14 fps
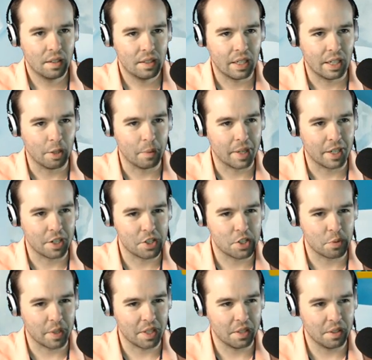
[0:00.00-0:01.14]
And... am I gonna
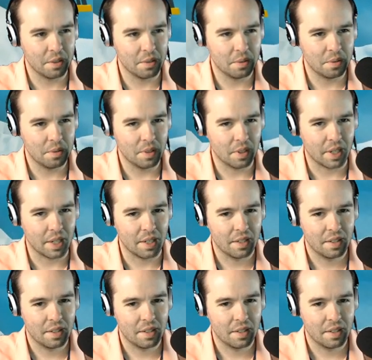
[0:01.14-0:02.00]
swing you? Okay.